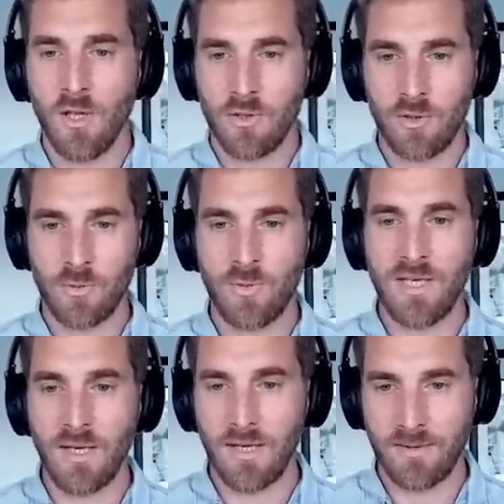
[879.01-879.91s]
you
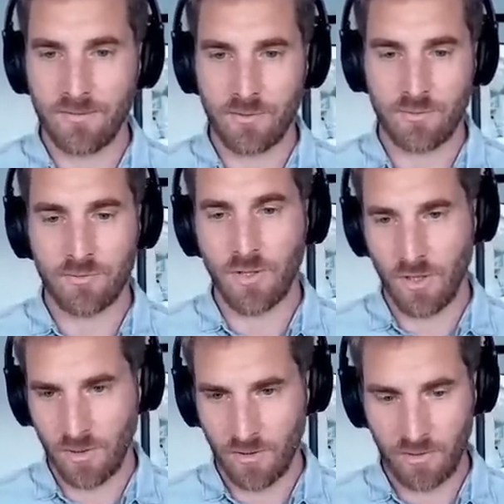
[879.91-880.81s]
will have to
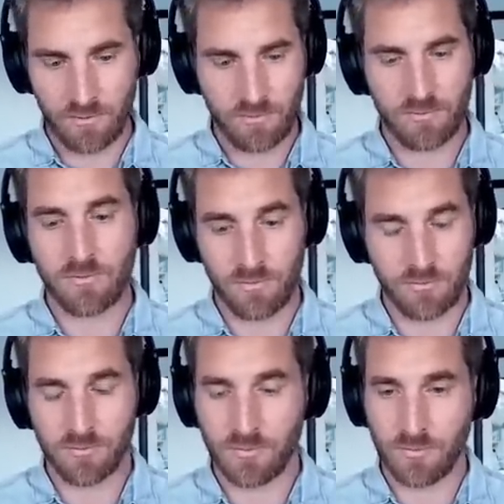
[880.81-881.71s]
uh,
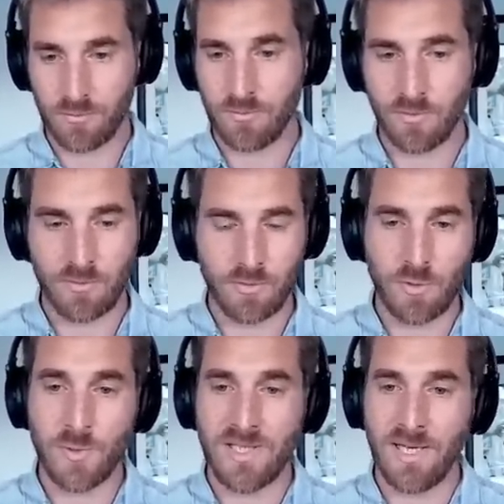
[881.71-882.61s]
to to to
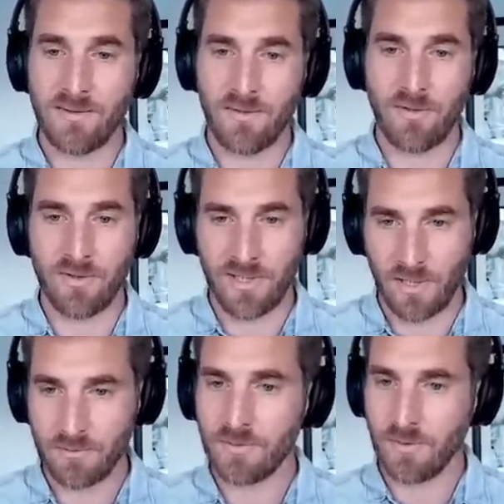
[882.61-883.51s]
create an
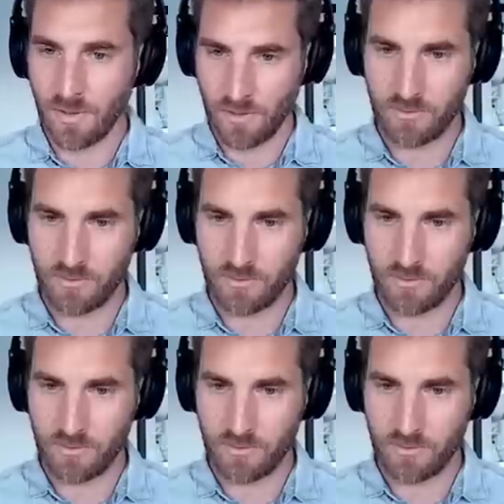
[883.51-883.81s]
account uh,